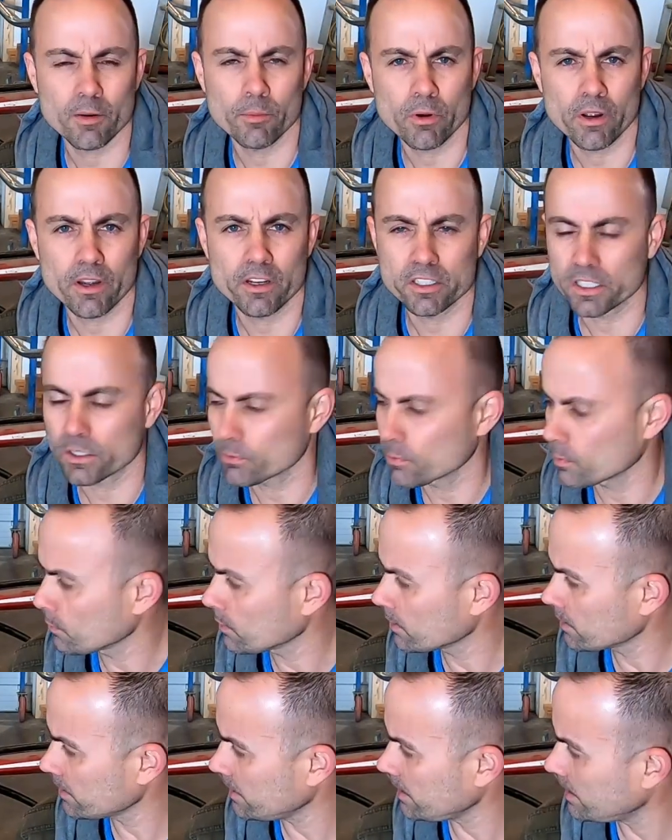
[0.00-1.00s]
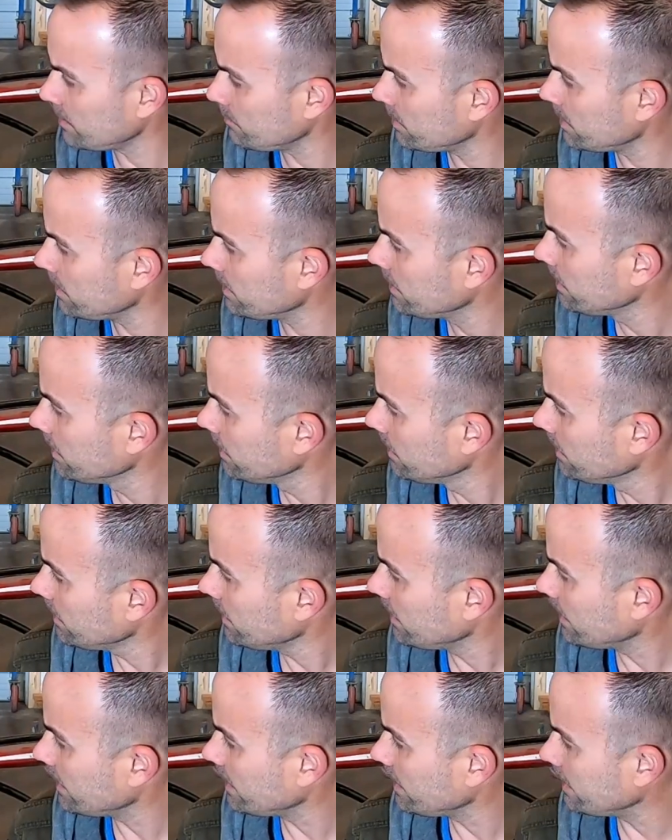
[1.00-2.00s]
project we're working on, but
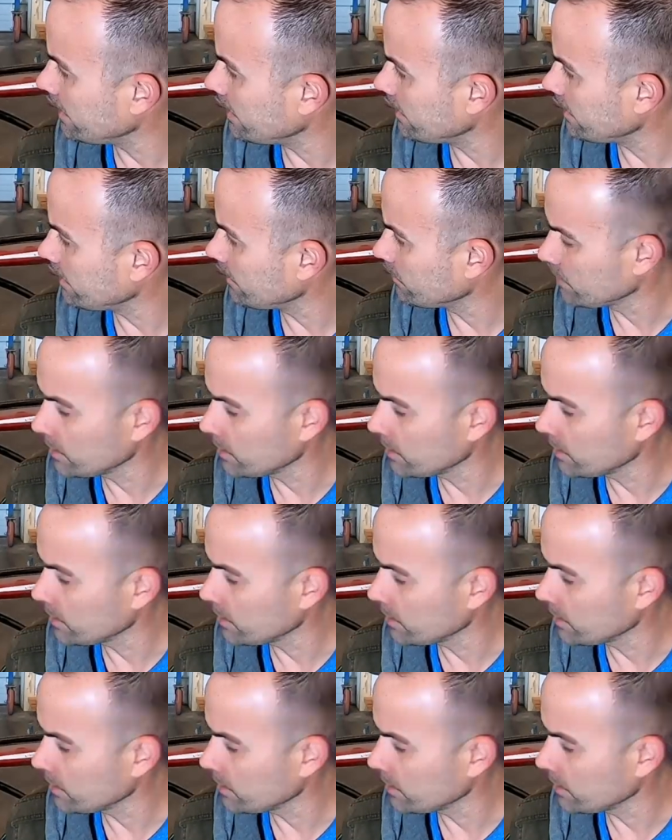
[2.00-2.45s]
uh,